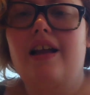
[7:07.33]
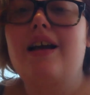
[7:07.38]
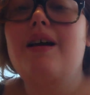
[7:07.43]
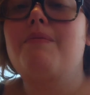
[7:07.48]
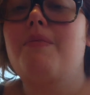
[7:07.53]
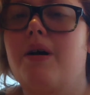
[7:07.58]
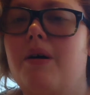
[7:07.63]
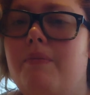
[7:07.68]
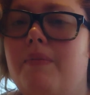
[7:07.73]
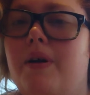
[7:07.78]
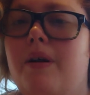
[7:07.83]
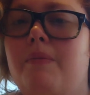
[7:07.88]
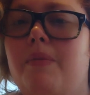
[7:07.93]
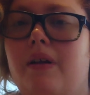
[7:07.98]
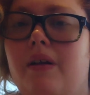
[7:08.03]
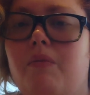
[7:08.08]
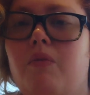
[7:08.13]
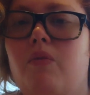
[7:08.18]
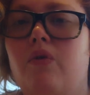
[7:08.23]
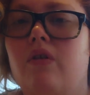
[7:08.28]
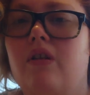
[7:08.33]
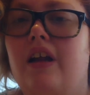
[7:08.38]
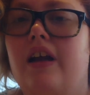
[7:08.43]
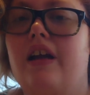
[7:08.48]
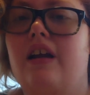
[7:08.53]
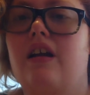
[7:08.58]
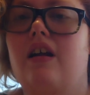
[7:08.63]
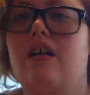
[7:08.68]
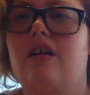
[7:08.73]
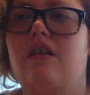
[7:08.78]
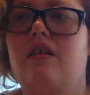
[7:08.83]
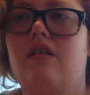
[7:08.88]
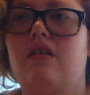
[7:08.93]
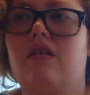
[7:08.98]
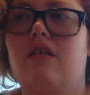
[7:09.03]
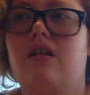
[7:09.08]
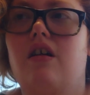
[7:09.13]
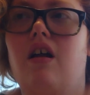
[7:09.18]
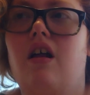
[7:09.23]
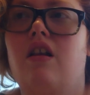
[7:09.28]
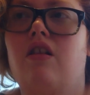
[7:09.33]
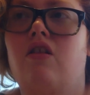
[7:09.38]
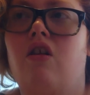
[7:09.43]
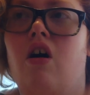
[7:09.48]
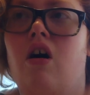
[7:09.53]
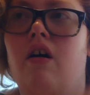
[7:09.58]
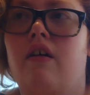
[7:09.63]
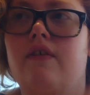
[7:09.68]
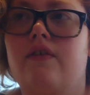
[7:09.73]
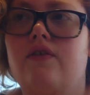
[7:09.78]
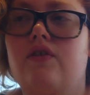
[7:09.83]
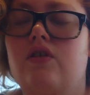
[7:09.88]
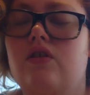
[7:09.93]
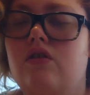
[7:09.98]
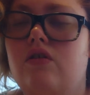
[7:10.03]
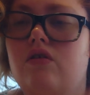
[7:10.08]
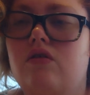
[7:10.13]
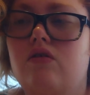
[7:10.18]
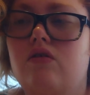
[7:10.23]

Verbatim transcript: like a bunk bed, but more like a loft,